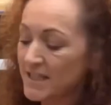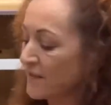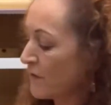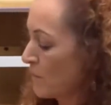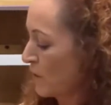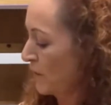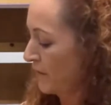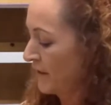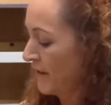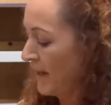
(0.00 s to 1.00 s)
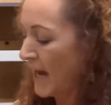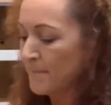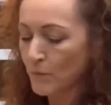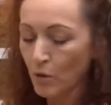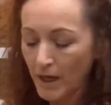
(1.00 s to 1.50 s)
if I want to.
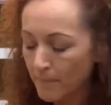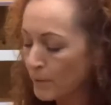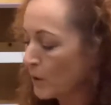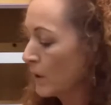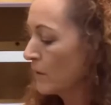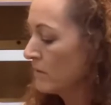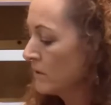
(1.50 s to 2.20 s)
Add more hemp oil.